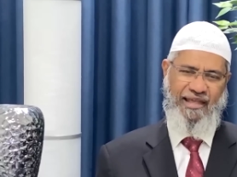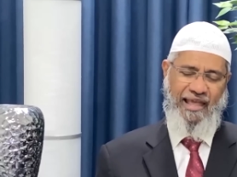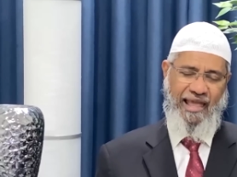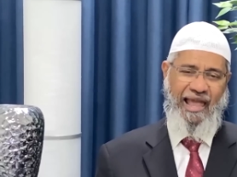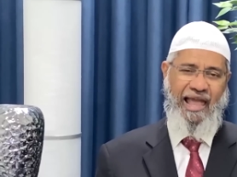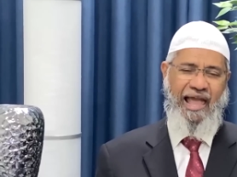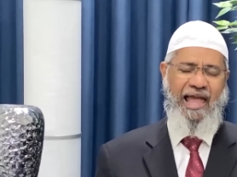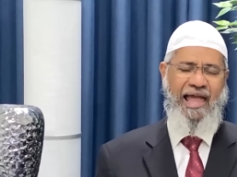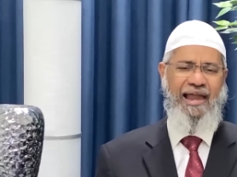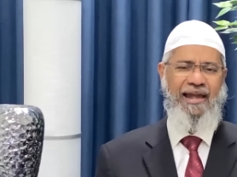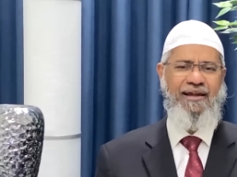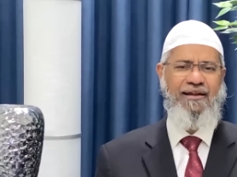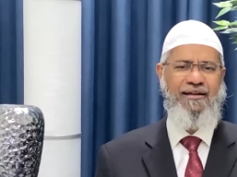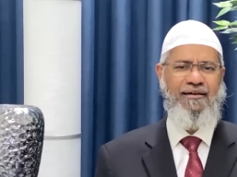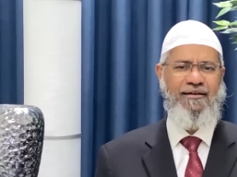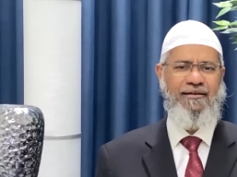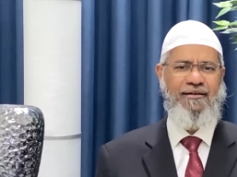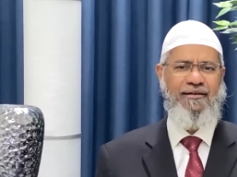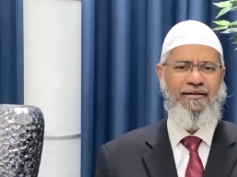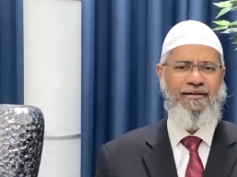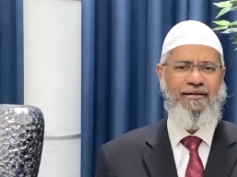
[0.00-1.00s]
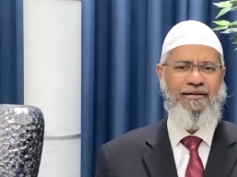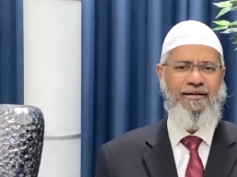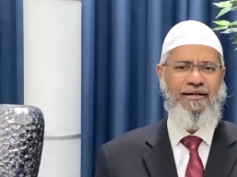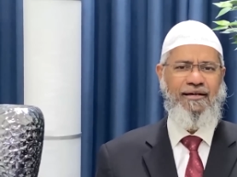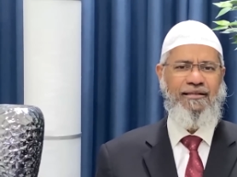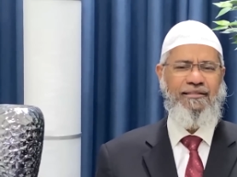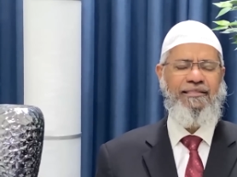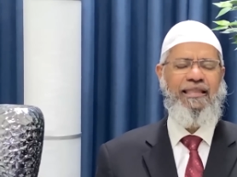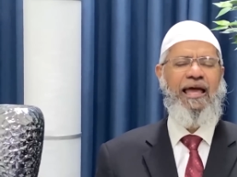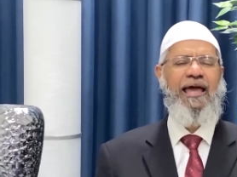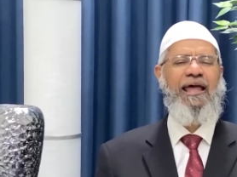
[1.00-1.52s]
And
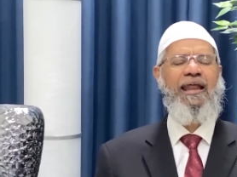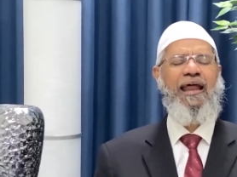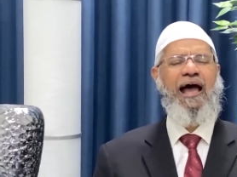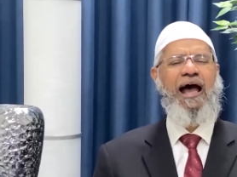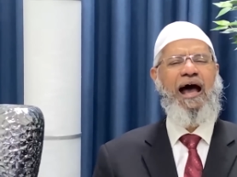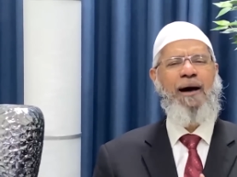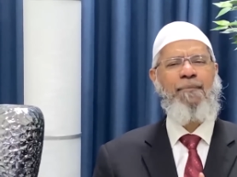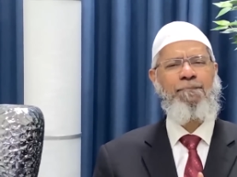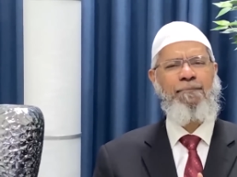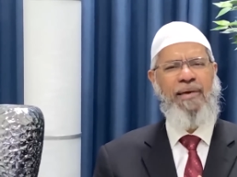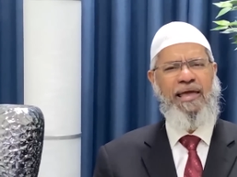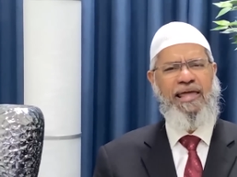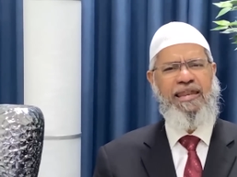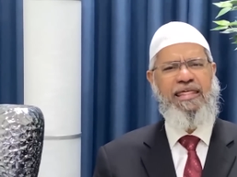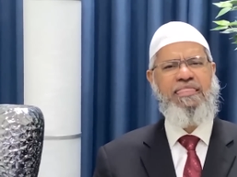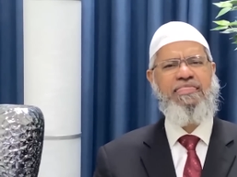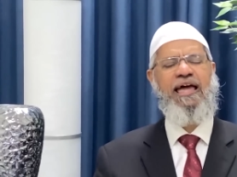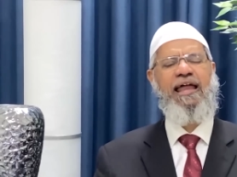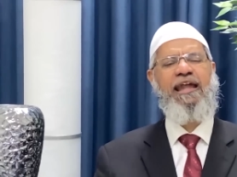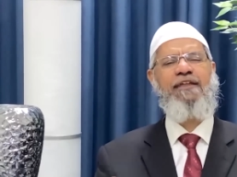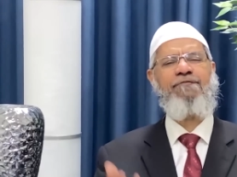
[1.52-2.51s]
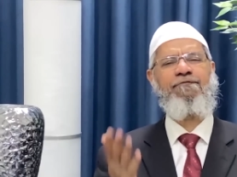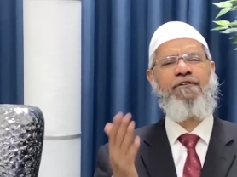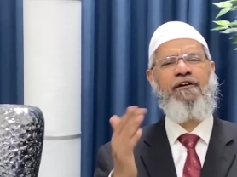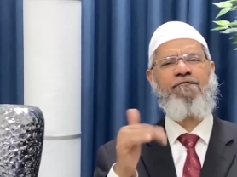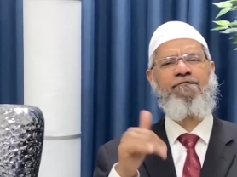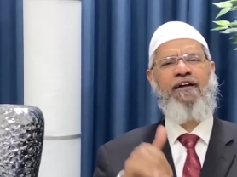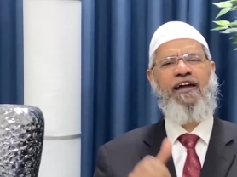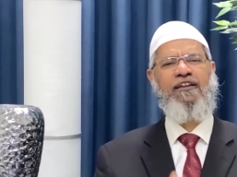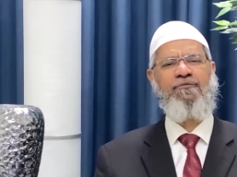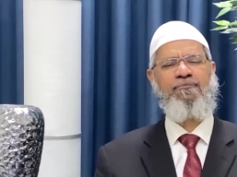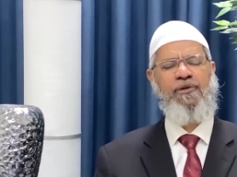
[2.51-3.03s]
there are many scientific
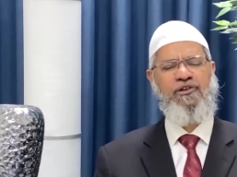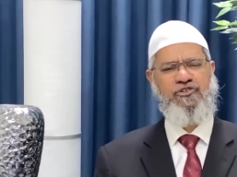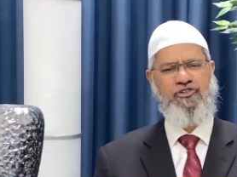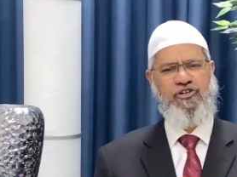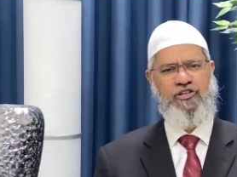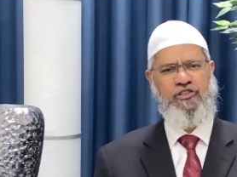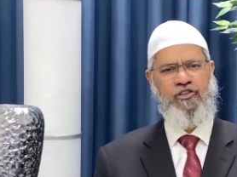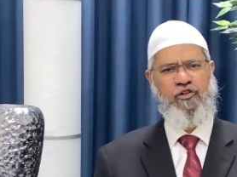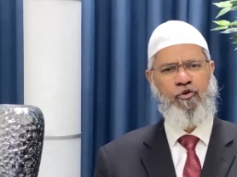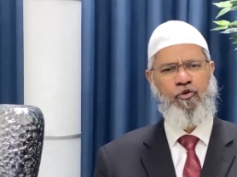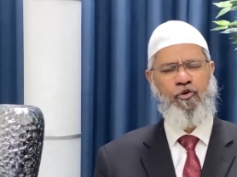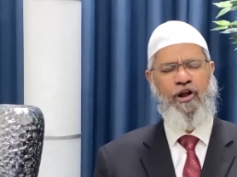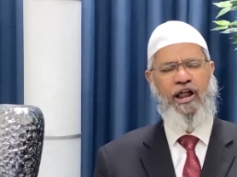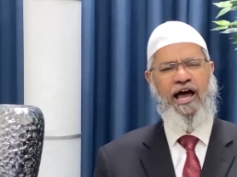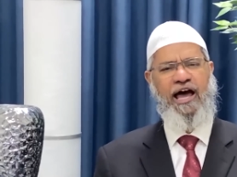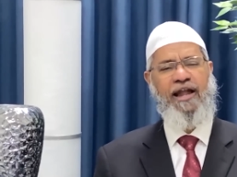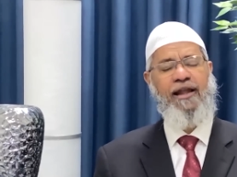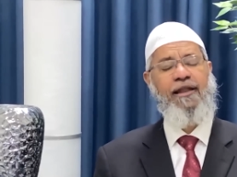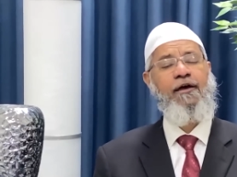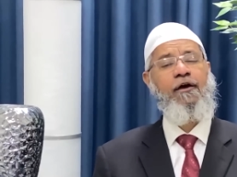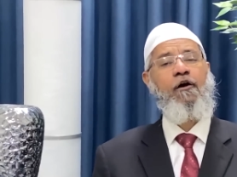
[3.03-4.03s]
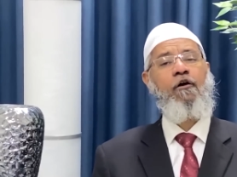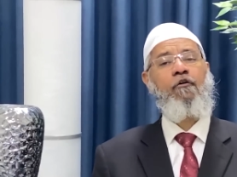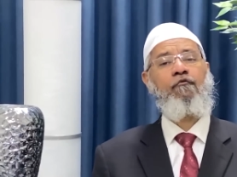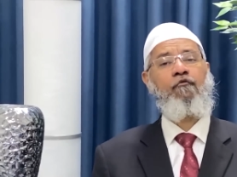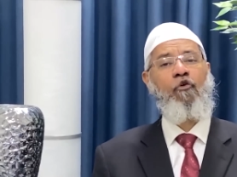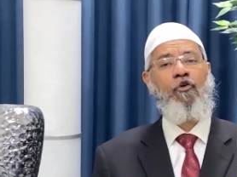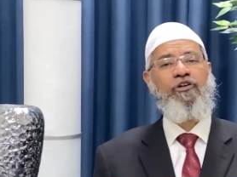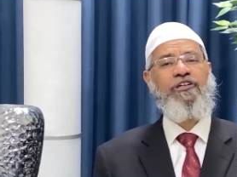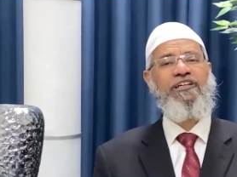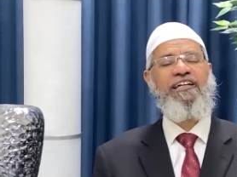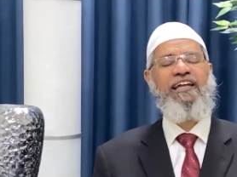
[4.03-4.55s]
facts mentioned in the Quran
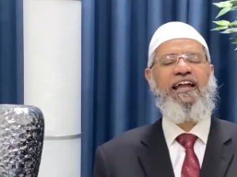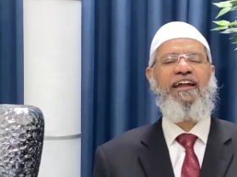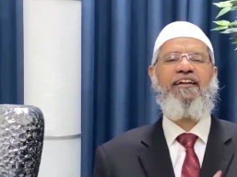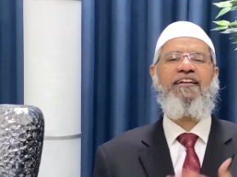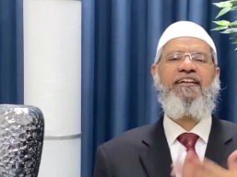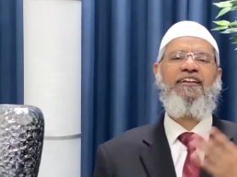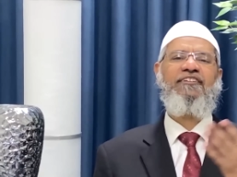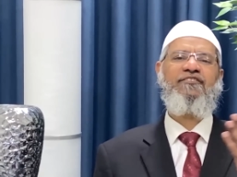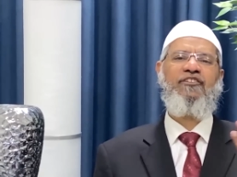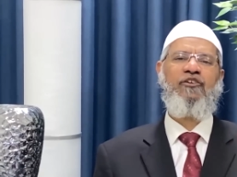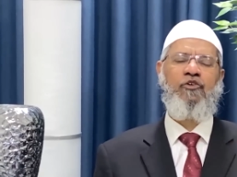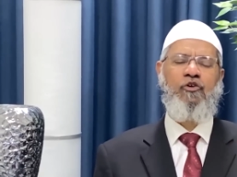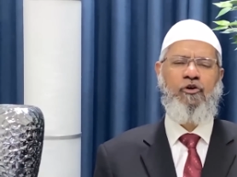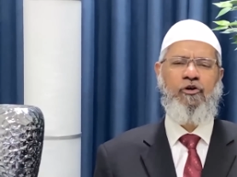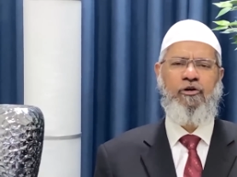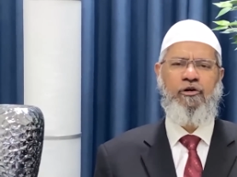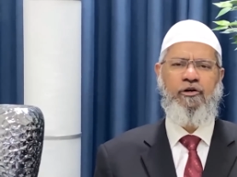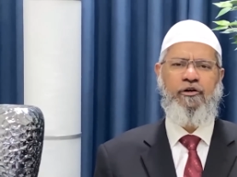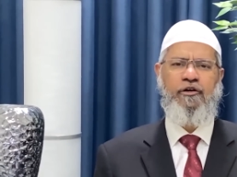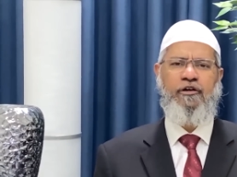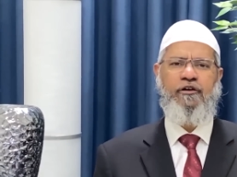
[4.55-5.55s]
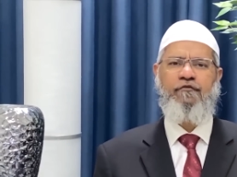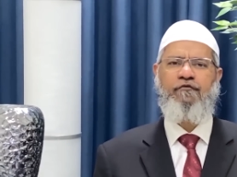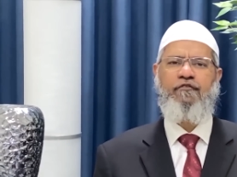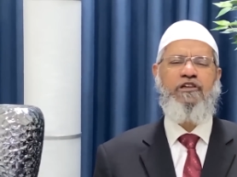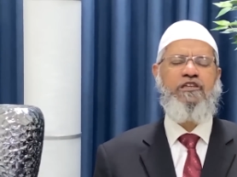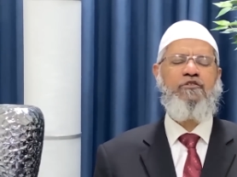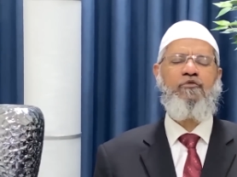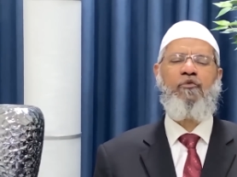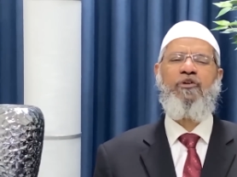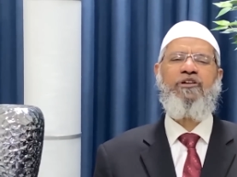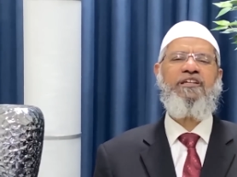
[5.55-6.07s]
1400 years ago,
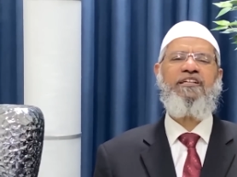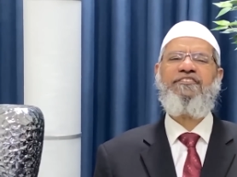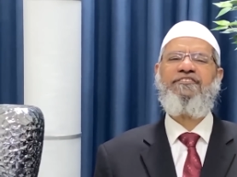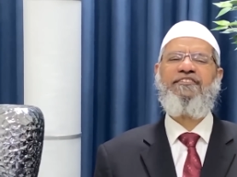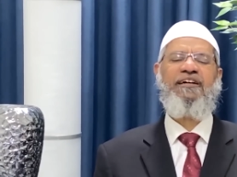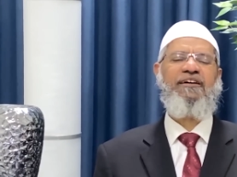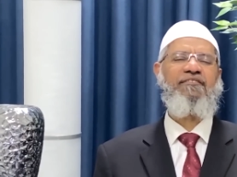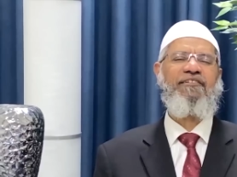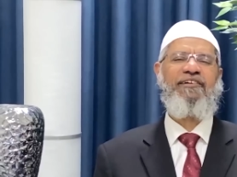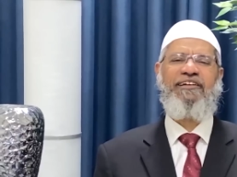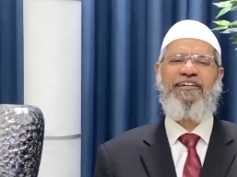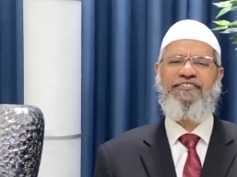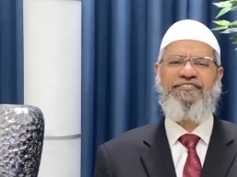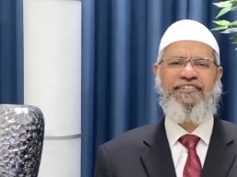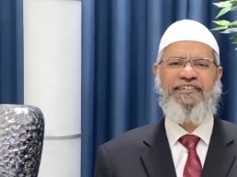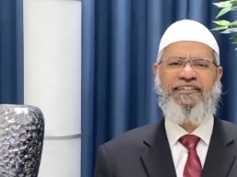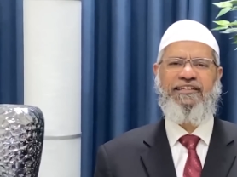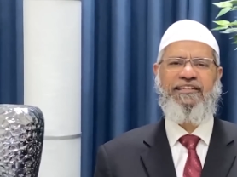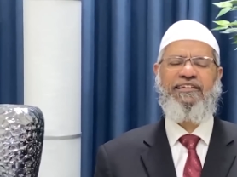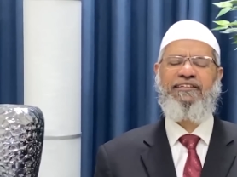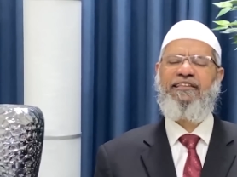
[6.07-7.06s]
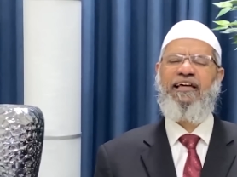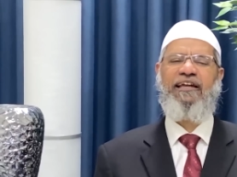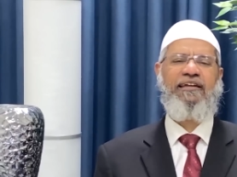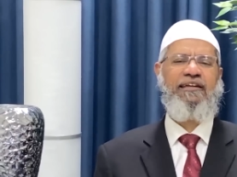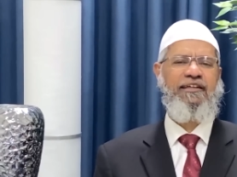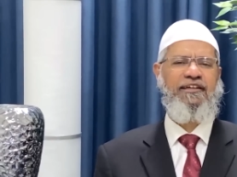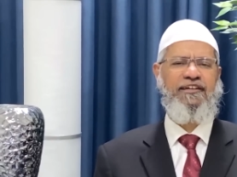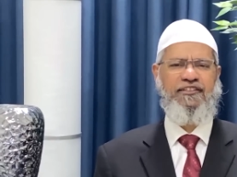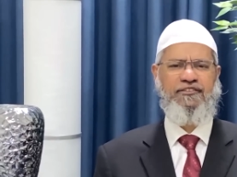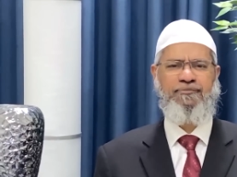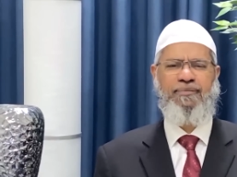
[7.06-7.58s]
which were discovered recently 30
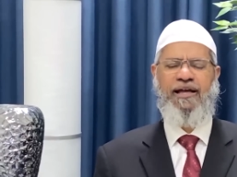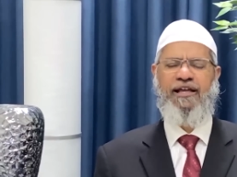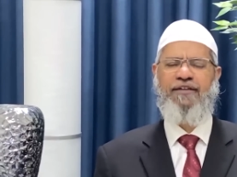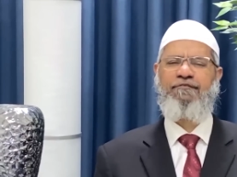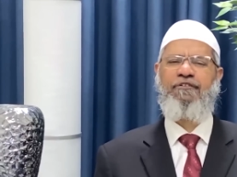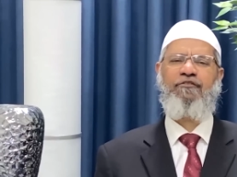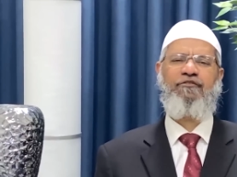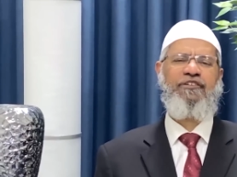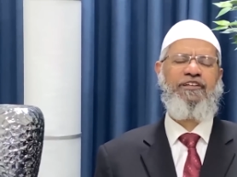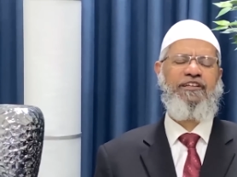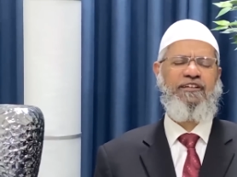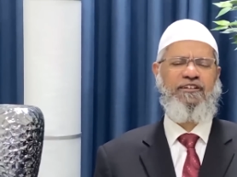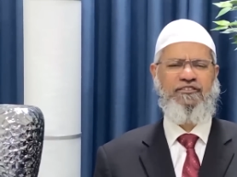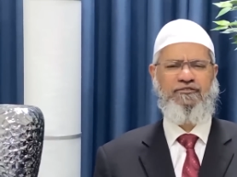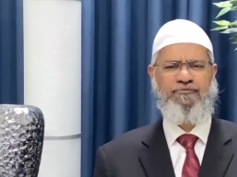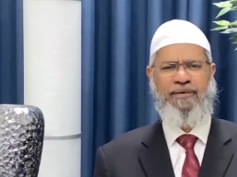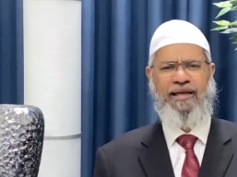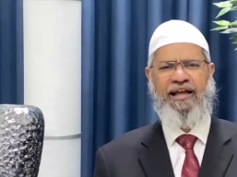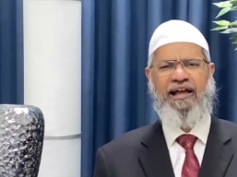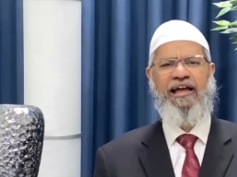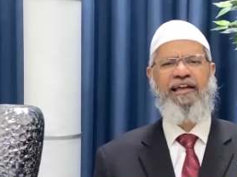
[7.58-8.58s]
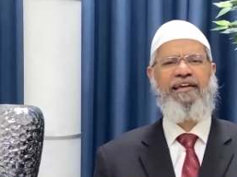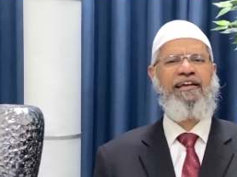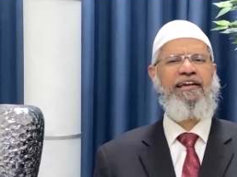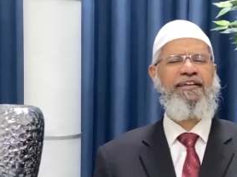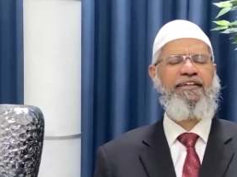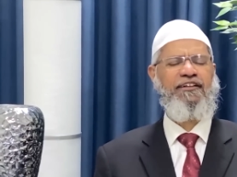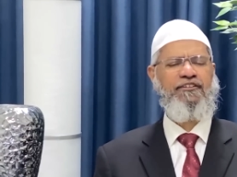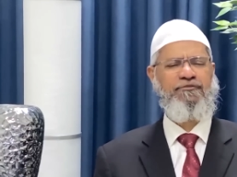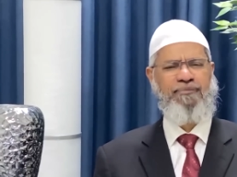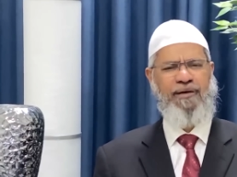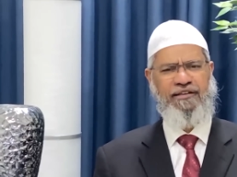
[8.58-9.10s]
years back, 50 years back, 100
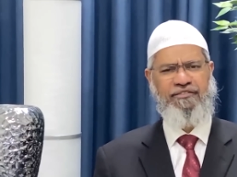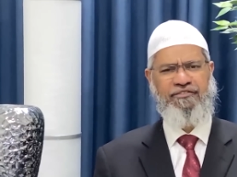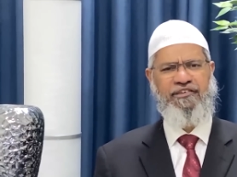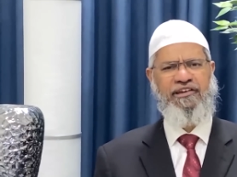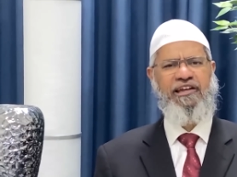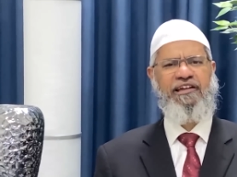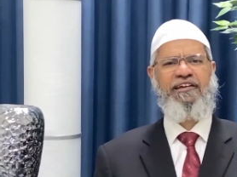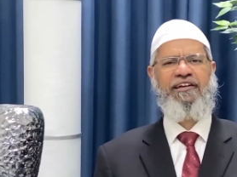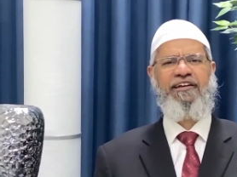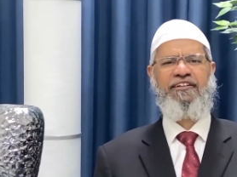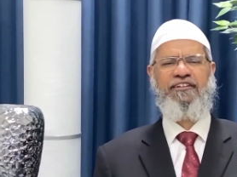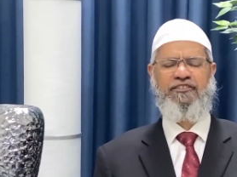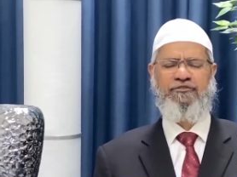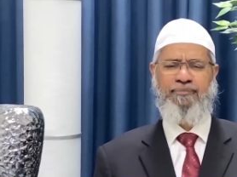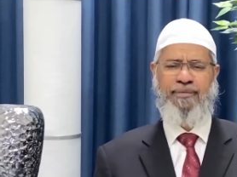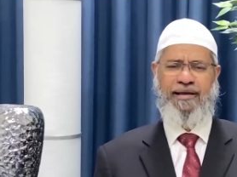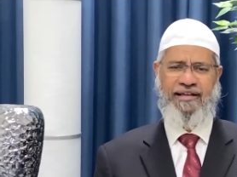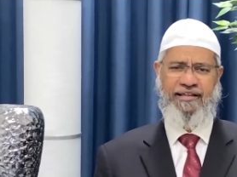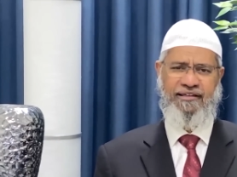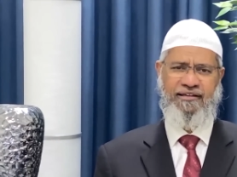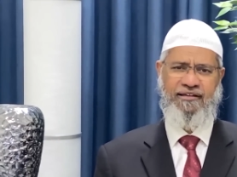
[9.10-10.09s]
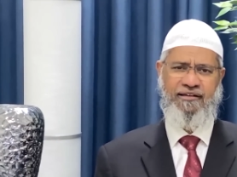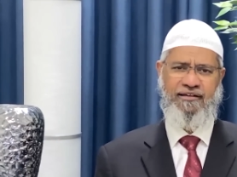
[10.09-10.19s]
years back, 300 years back.